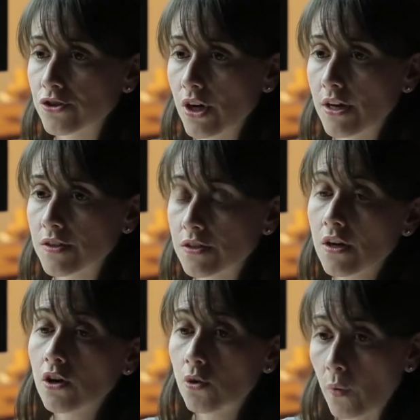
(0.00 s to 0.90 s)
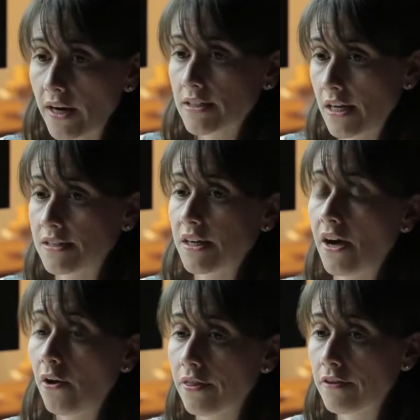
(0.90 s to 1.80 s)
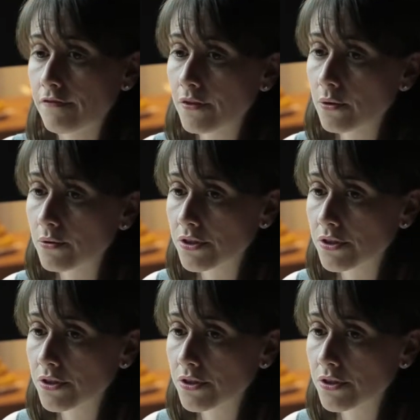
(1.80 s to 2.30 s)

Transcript: just great tasting healthy food.